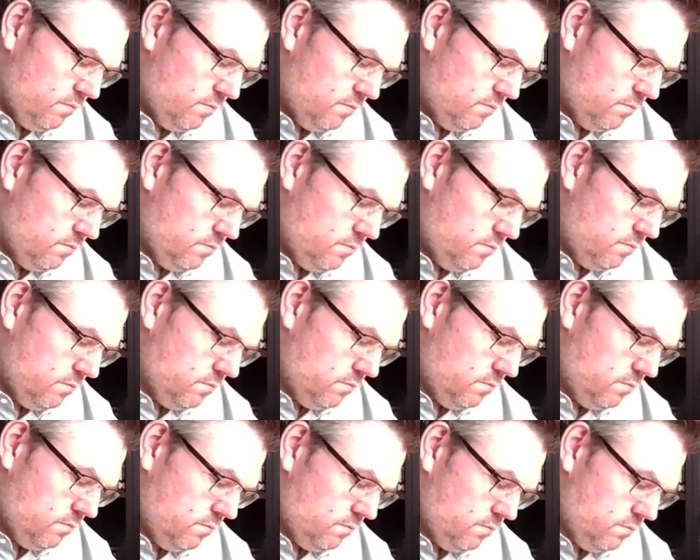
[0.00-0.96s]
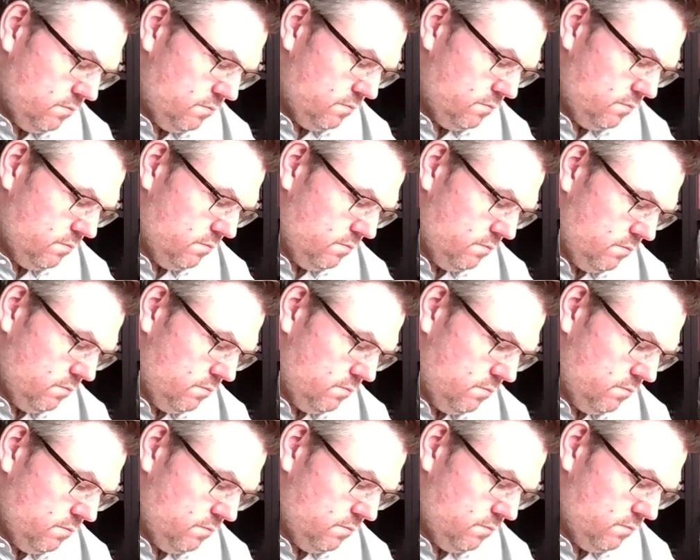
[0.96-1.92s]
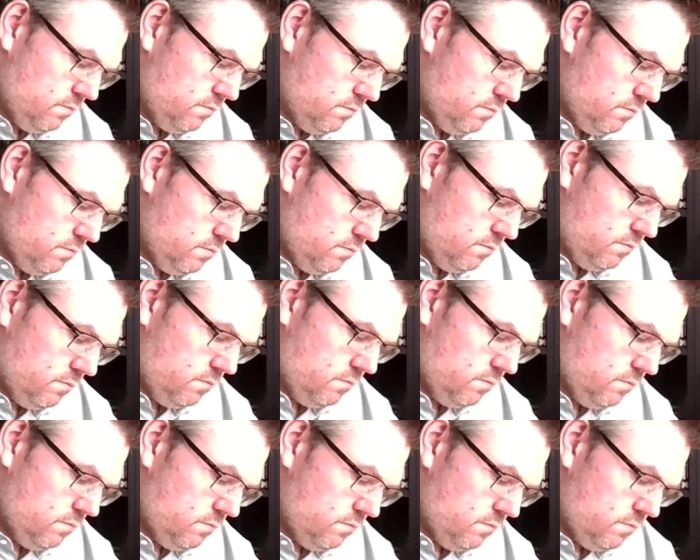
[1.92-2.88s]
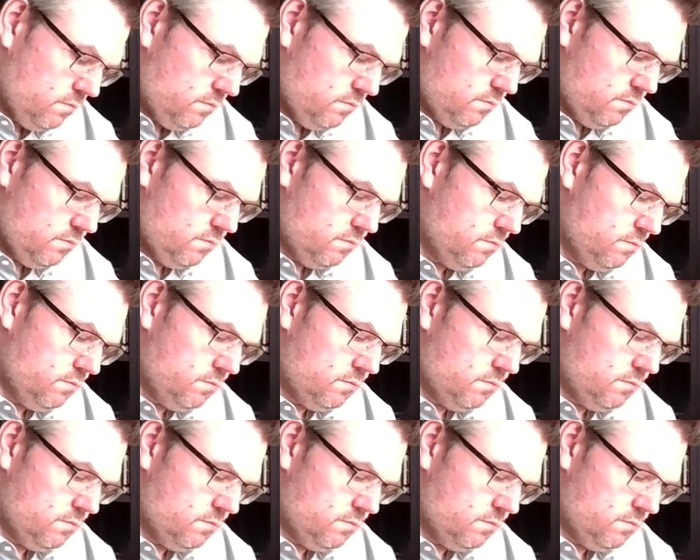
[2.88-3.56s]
(silence)